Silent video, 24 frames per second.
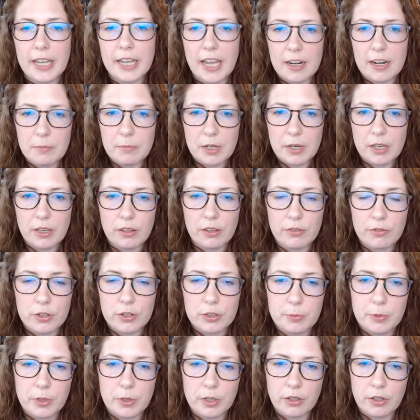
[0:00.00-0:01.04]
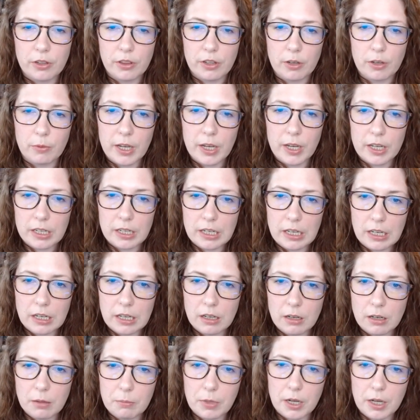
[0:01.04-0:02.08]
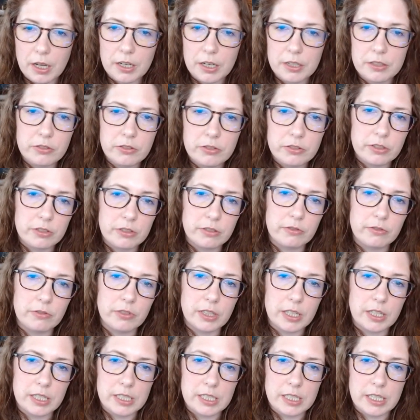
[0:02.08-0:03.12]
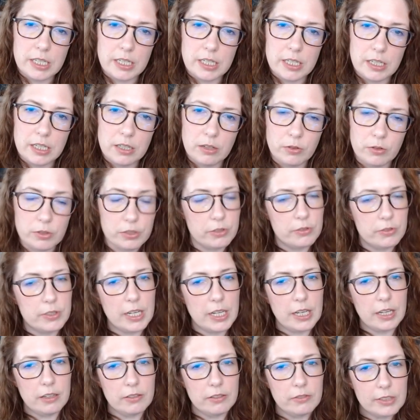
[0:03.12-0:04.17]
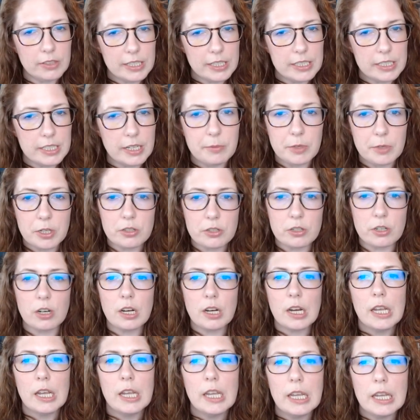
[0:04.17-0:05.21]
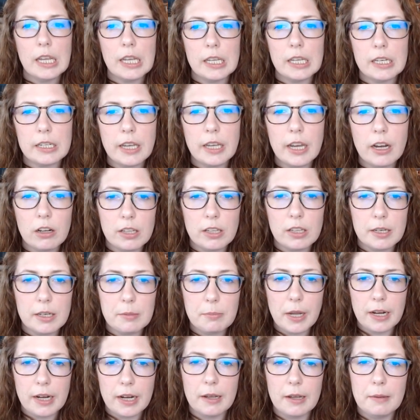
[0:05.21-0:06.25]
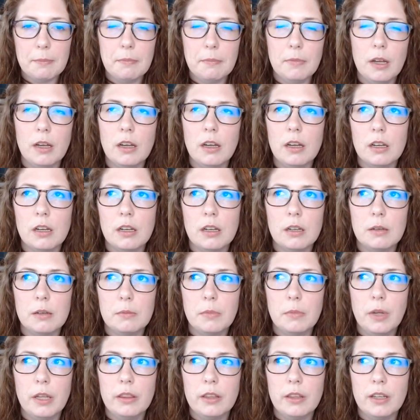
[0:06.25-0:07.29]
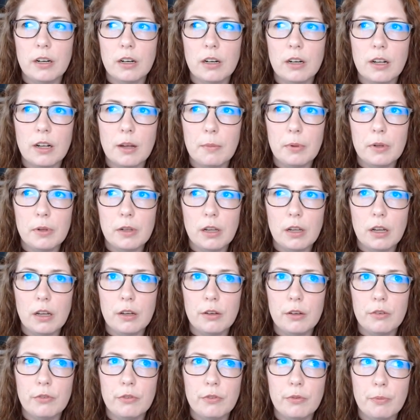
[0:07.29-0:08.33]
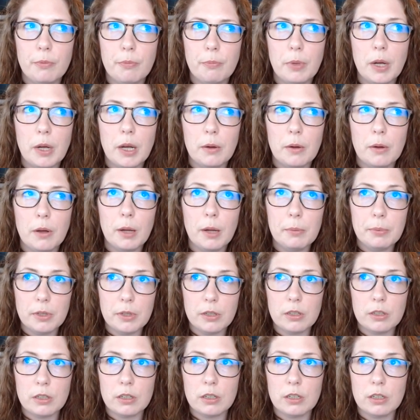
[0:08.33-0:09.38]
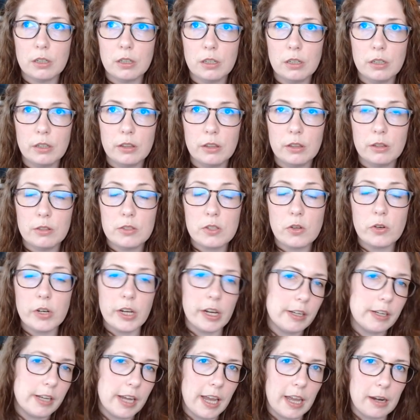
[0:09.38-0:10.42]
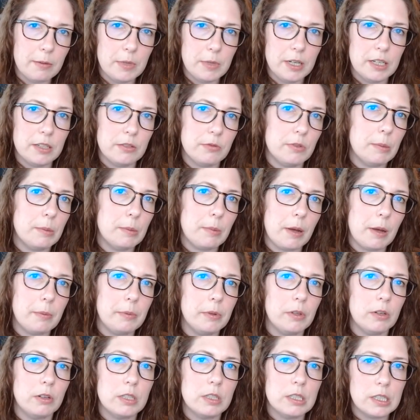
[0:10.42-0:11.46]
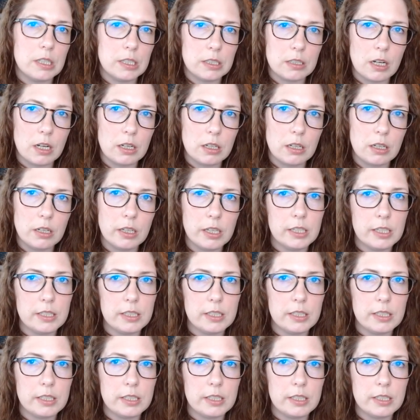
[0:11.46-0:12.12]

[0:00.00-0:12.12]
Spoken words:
Academy, the first book, The Awakening, by Suzanne Valenti, I'm not sure, and Caroline Peckham. And there are a couple of popular... Zodiac Academy is really popular on TikTok.